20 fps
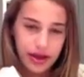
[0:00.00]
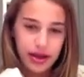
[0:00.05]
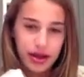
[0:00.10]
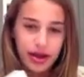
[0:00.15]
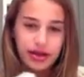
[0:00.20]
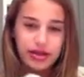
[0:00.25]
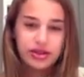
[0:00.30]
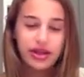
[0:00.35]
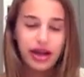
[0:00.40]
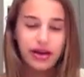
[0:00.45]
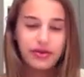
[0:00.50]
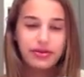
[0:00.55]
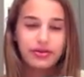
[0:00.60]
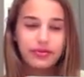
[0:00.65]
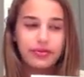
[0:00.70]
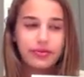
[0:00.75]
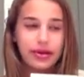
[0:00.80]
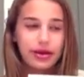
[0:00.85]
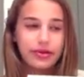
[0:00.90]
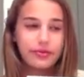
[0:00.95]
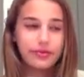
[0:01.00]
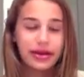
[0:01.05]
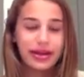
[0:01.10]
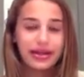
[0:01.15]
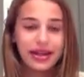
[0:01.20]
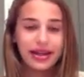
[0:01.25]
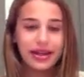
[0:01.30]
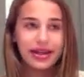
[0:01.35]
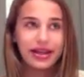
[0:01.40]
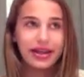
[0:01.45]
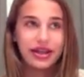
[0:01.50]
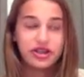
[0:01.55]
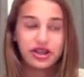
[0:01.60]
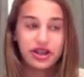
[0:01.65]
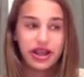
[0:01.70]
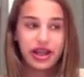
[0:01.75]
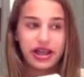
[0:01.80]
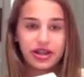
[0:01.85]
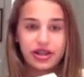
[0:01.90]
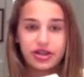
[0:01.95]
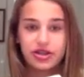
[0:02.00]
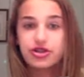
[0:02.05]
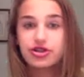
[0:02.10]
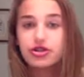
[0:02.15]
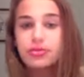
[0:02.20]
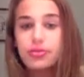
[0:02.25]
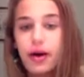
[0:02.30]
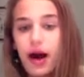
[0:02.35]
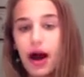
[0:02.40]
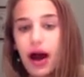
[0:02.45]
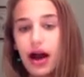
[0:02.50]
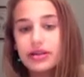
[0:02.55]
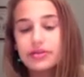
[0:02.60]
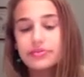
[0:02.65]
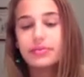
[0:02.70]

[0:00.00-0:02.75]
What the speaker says: so I wouldn't recommend getting like a gigantic shoebox,